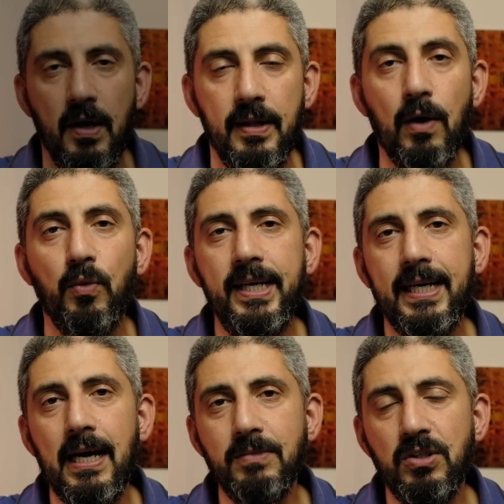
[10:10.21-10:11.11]
Now, when it
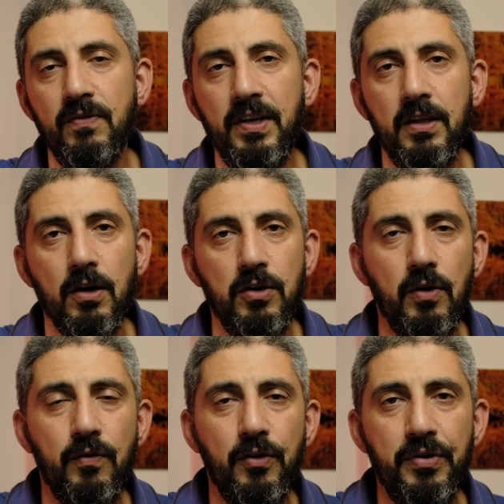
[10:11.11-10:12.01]
comes to video,
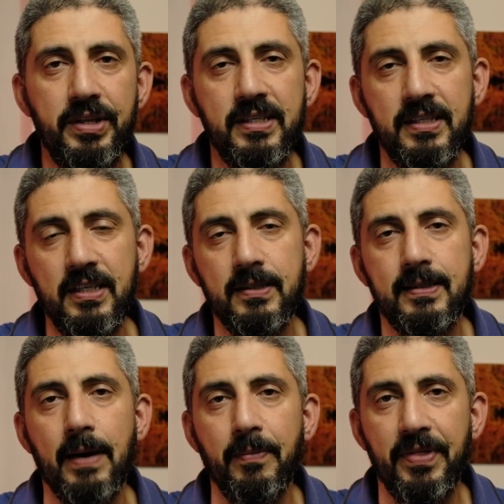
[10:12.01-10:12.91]
you've already seen
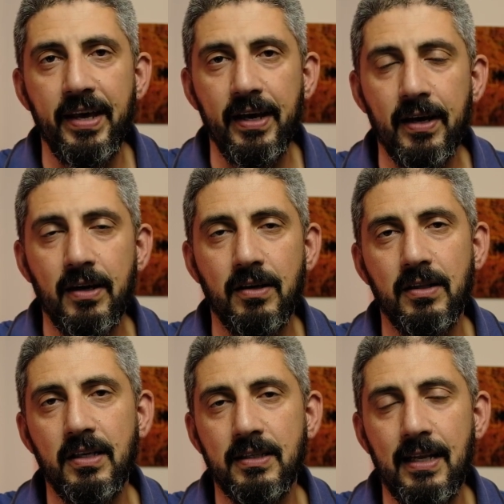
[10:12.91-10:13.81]
something
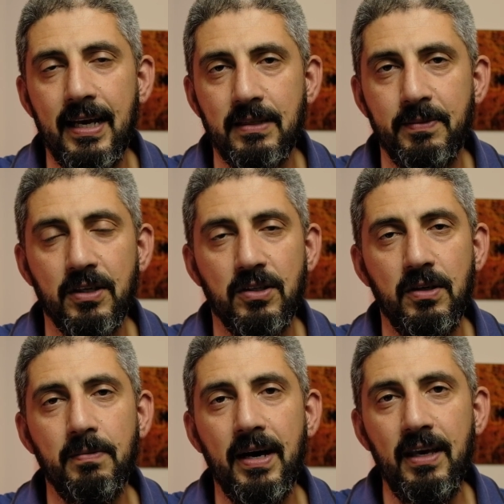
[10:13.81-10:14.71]
on this lens, because
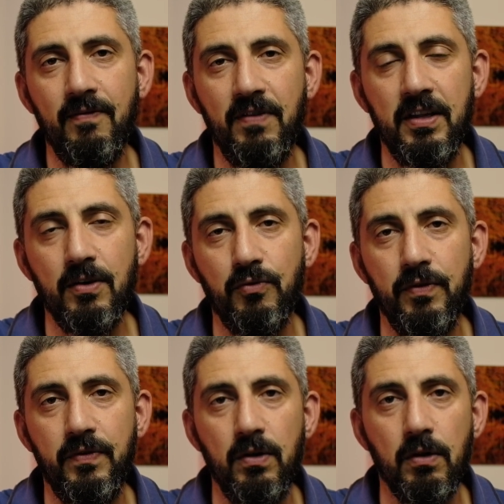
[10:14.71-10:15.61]
in my video
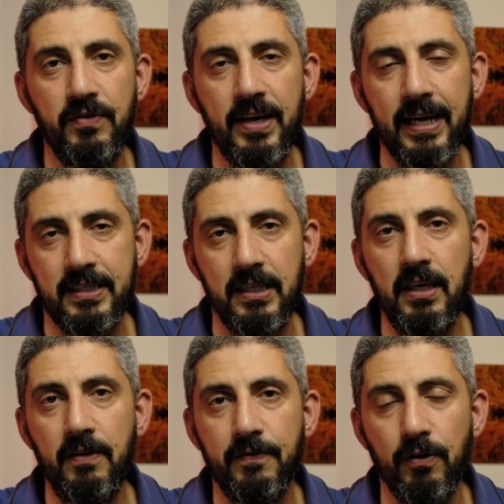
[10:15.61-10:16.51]
review of the
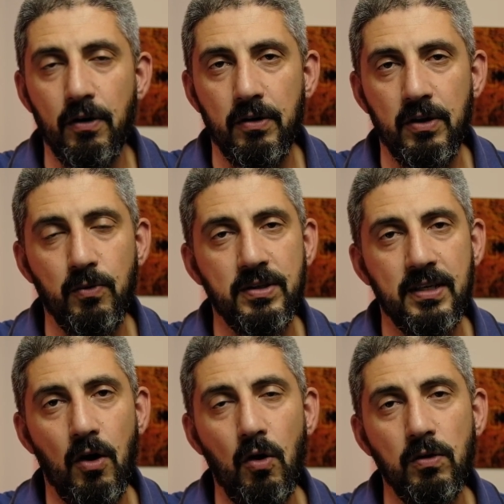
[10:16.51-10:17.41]
XE4, there was
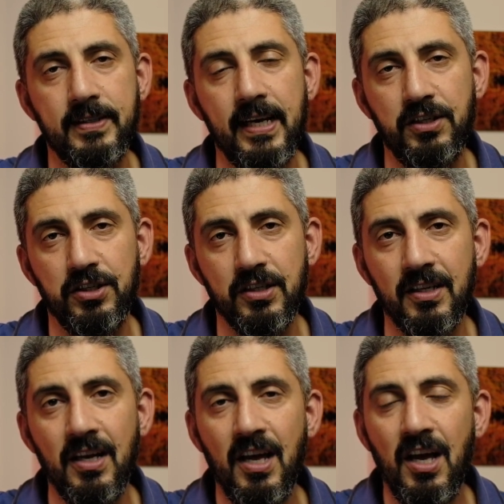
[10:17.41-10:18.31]
a whole
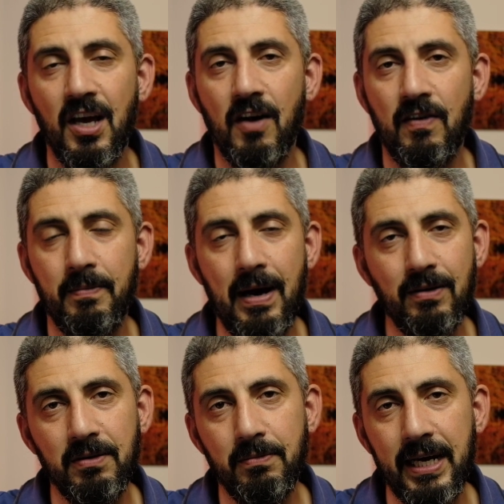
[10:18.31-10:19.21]
section of a
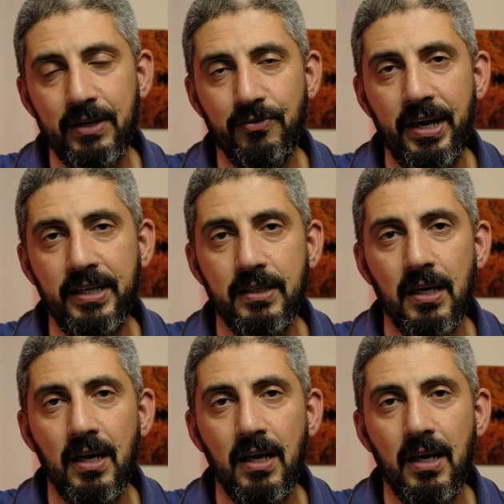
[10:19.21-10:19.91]
mountain bike race